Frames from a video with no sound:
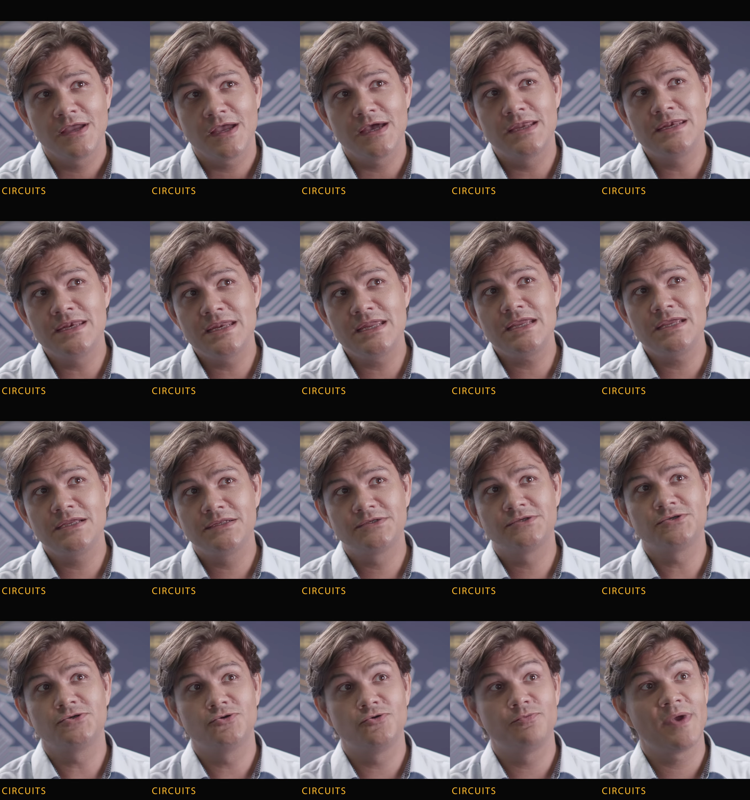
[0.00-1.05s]
a need
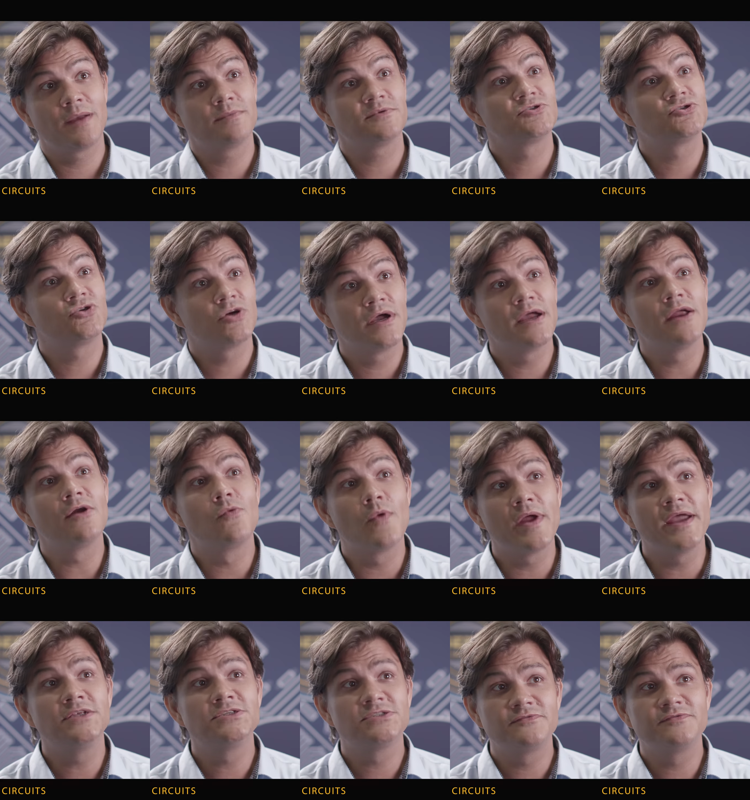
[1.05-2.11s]
to perhaps try a
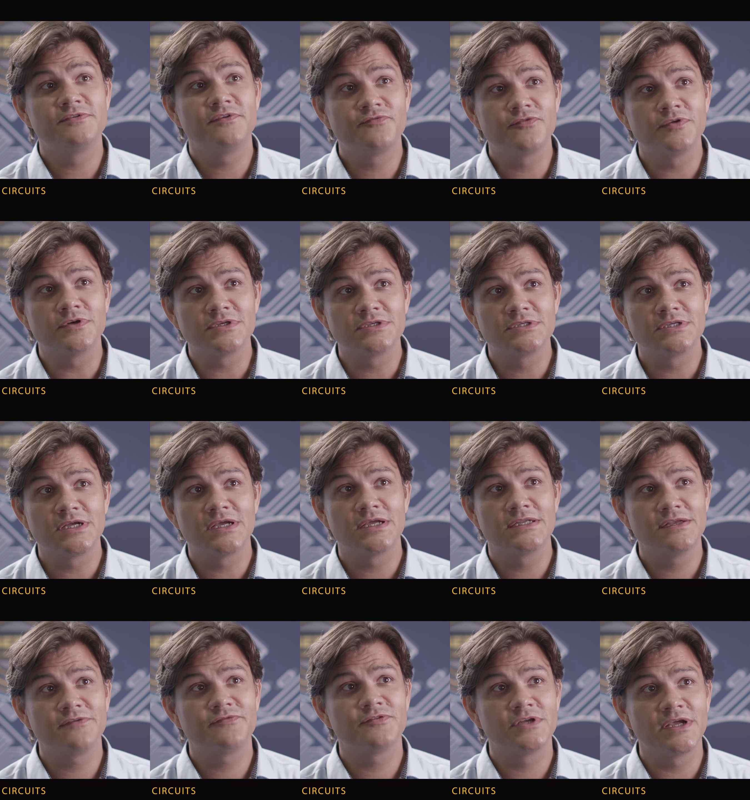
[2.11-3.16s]
range of different, uh,
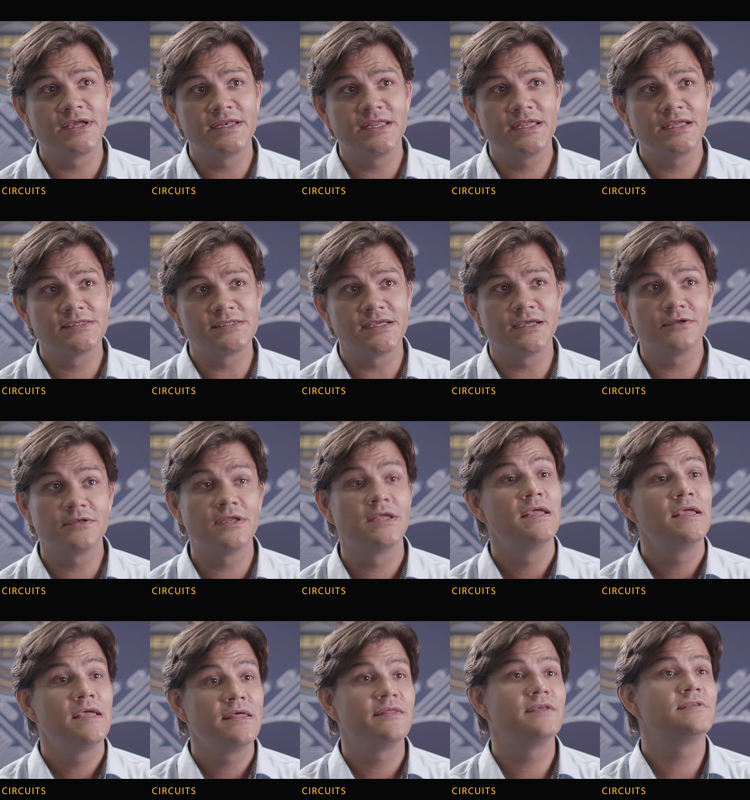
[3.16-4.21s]
different ideas out,
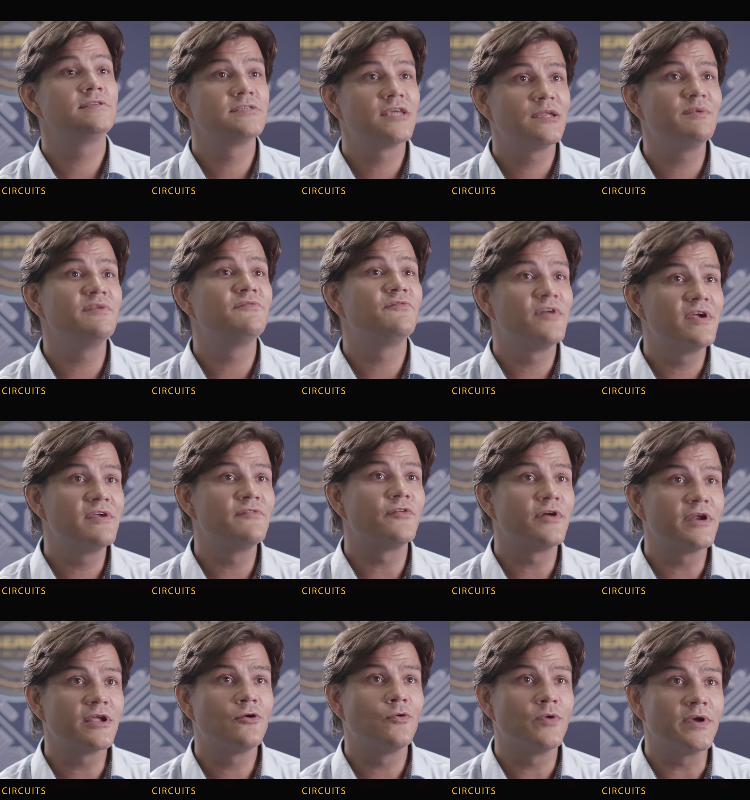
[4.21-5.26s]
this is going to be very,
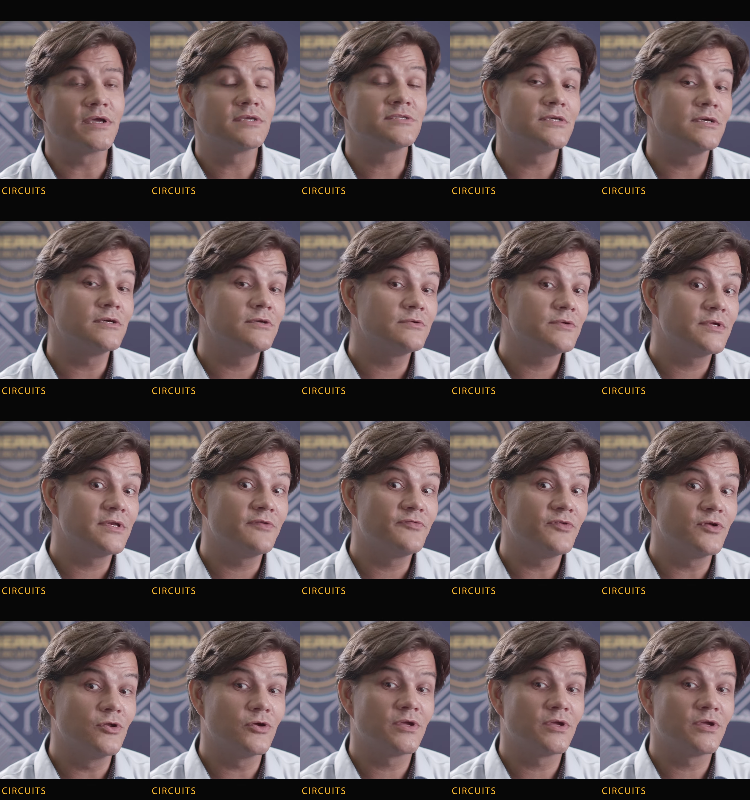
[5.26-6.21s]
very quick. So, you know, if you're